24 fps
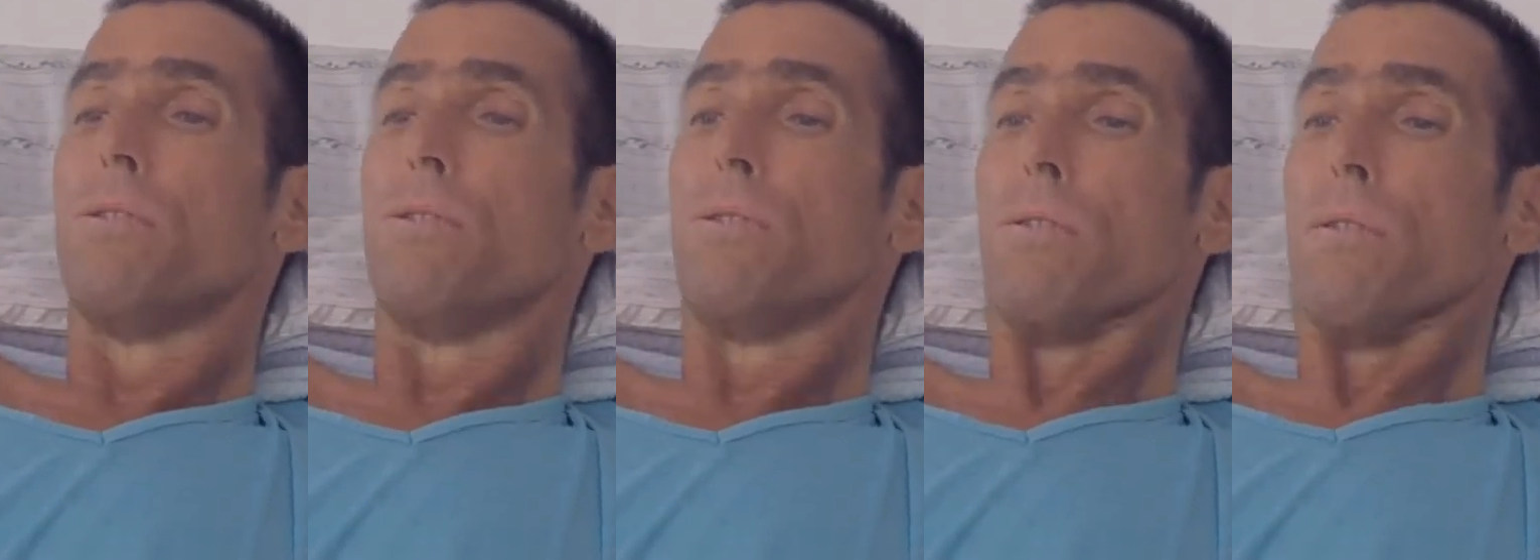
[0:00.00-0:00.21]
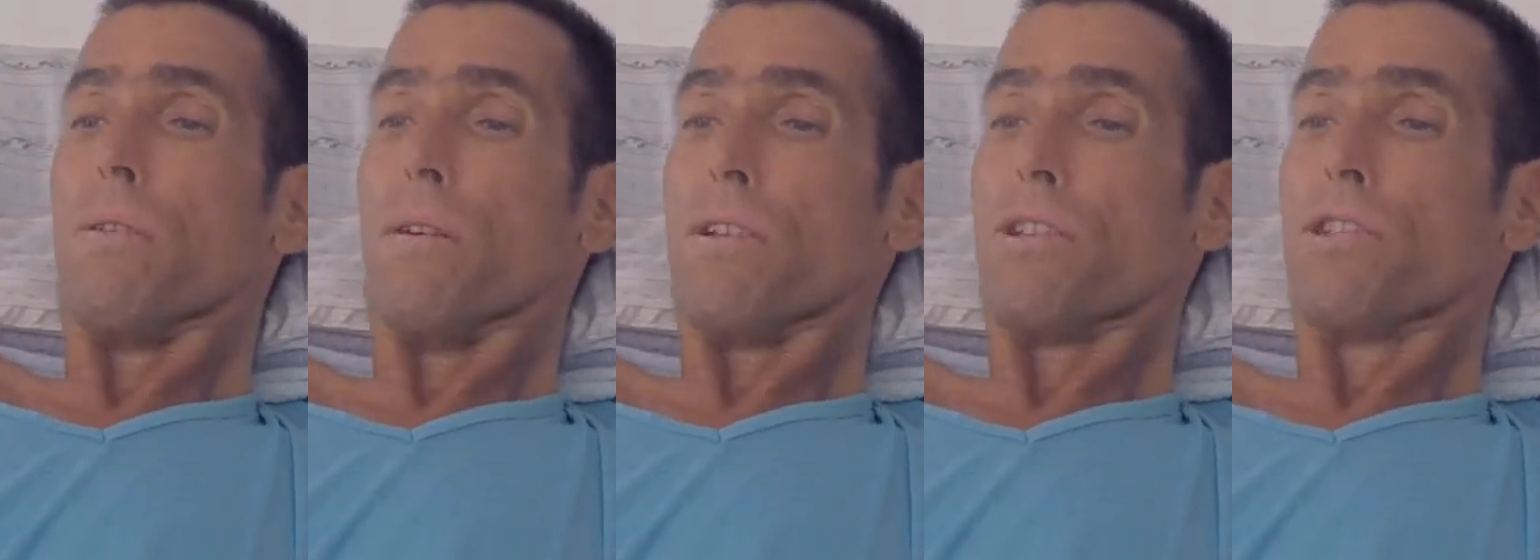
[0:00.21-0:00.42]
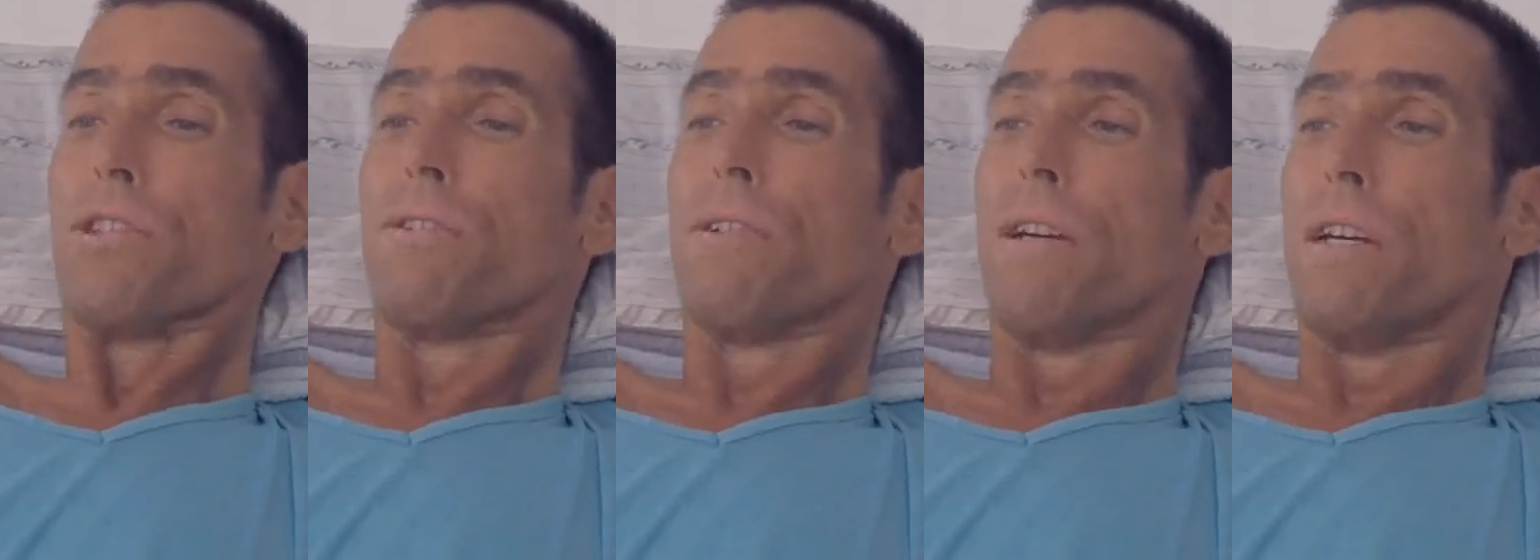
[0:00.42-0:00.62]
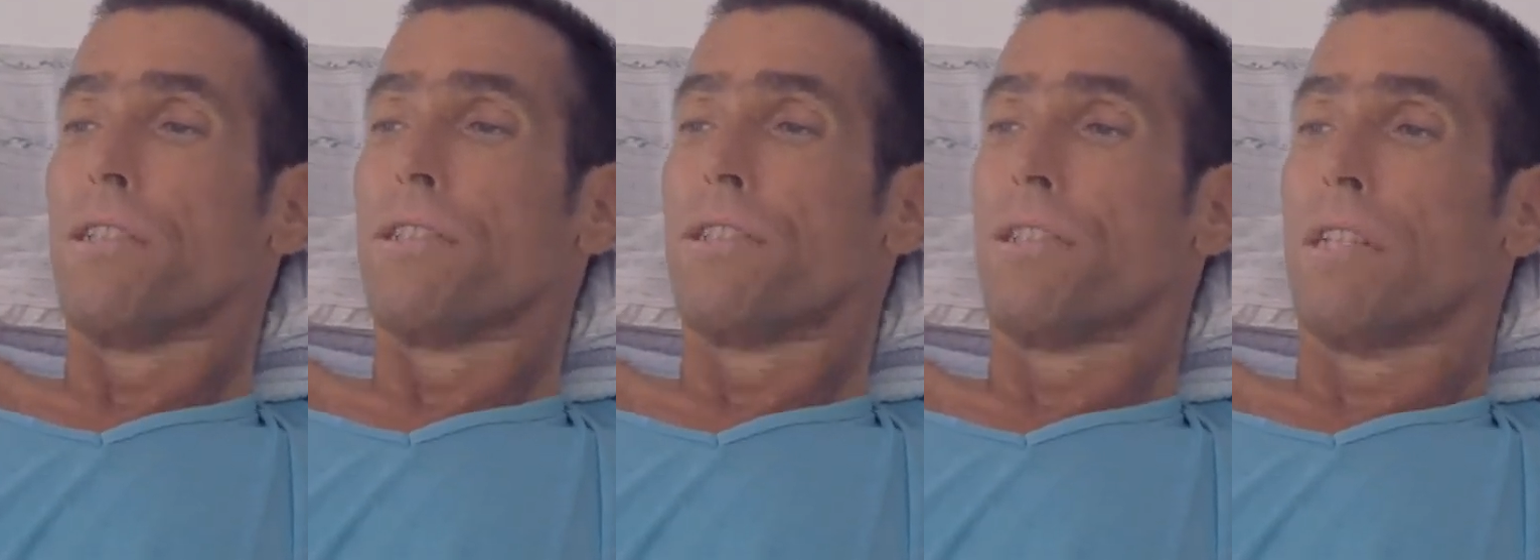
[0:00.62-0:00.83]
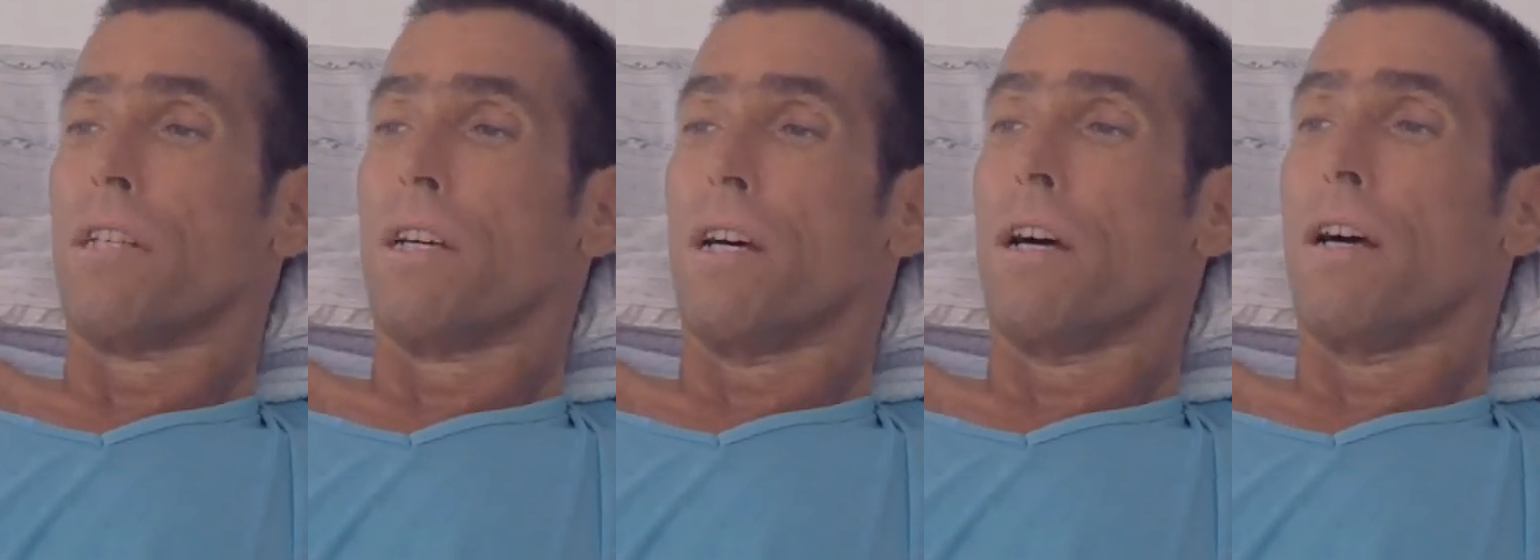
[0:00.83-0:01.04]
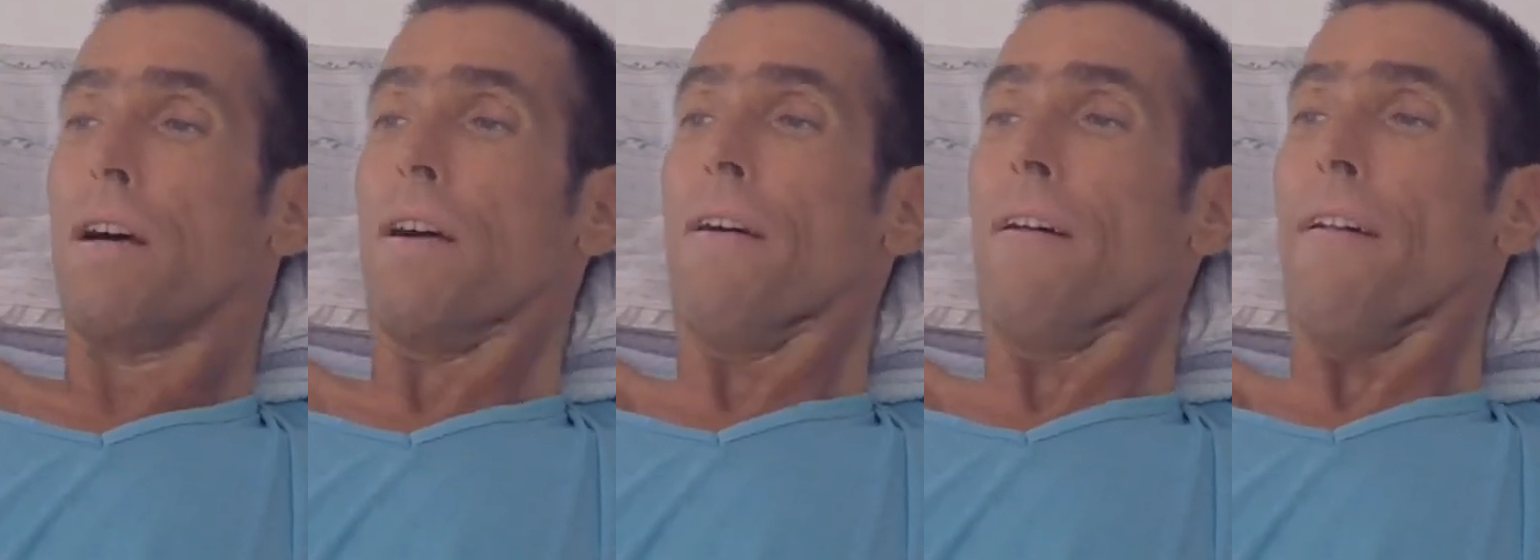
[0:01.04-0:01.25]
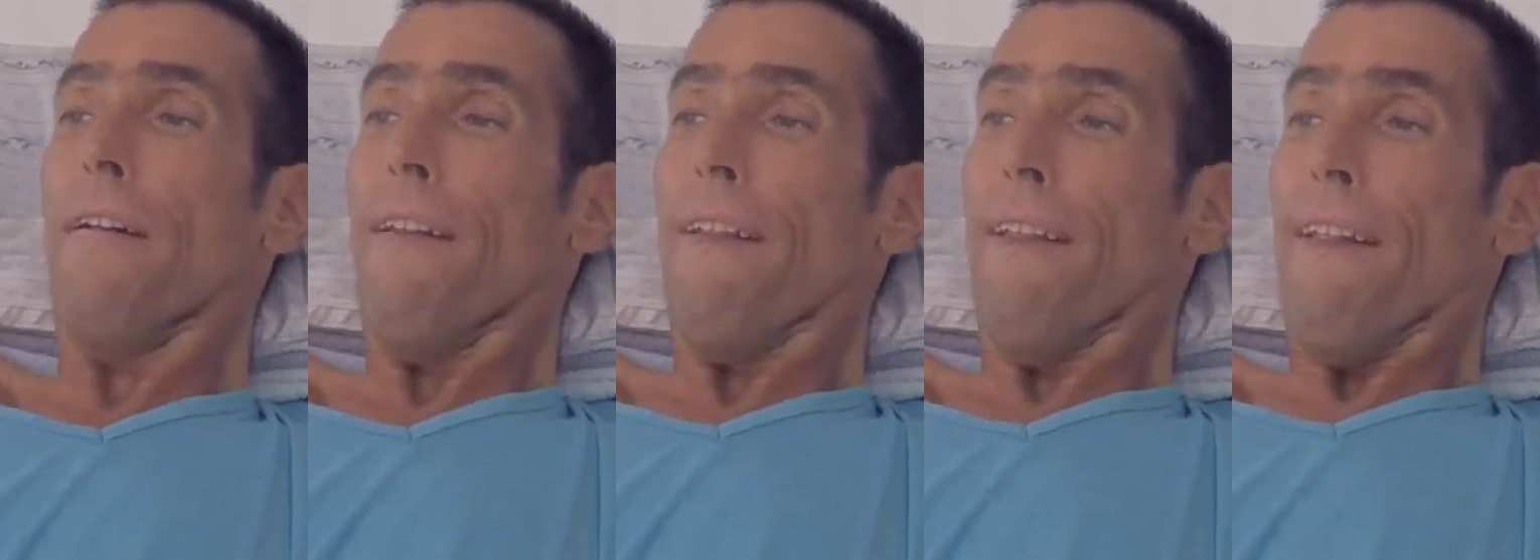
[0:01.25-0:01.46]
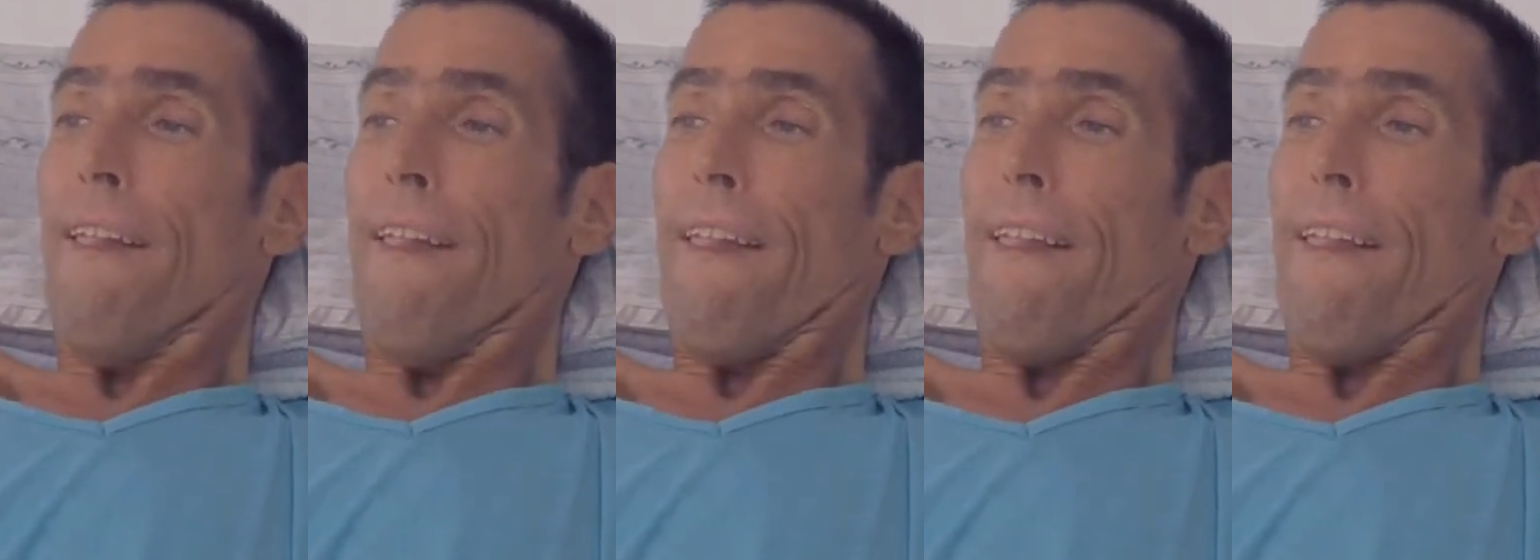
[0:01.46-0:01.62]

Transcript: do, Shrestha,